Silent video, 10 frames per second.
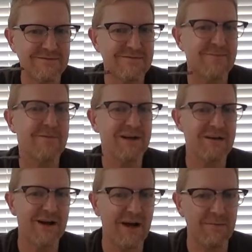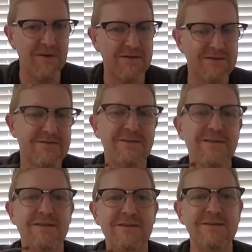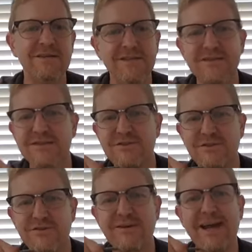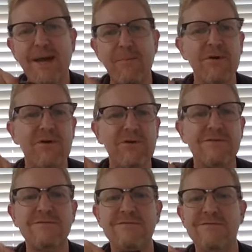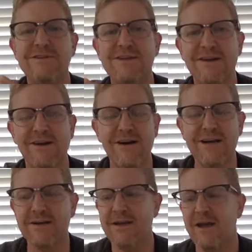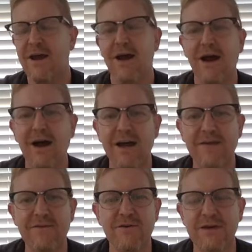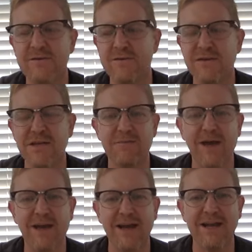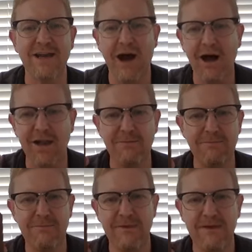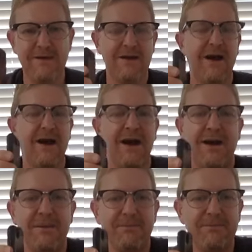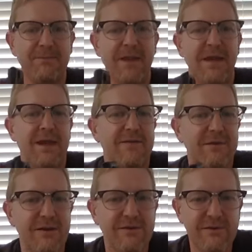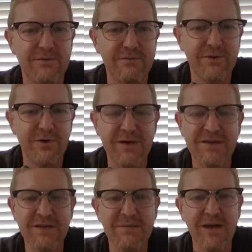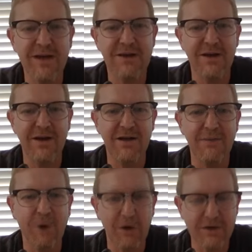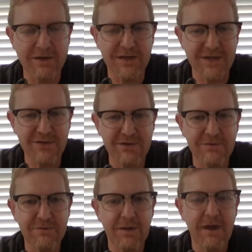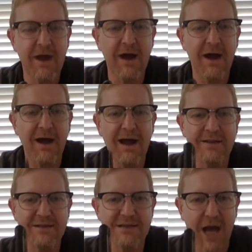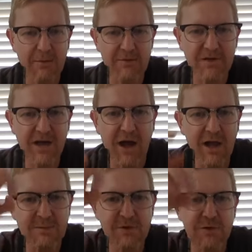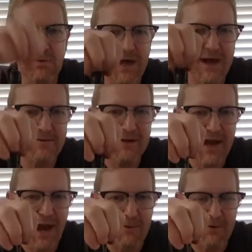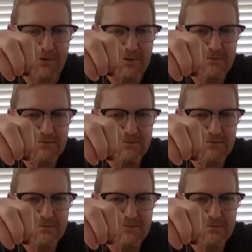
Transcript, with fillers: From here up, this is your capital. All right. Uh, if you if you think about a column, um, if you if you know anything about uh, architecture, uh, at the top of a column you will have a capital